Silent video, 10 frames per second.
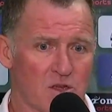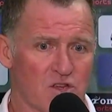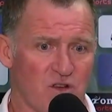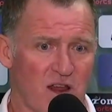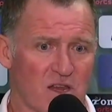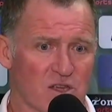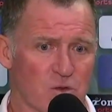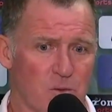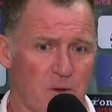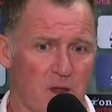strikers who
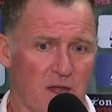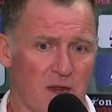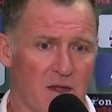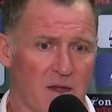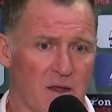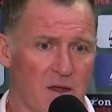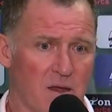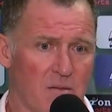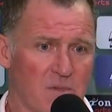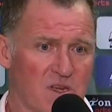are playing in
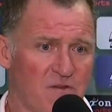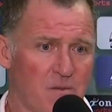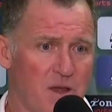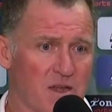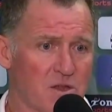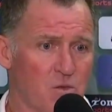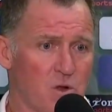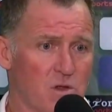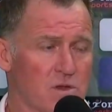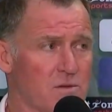different parts of the world.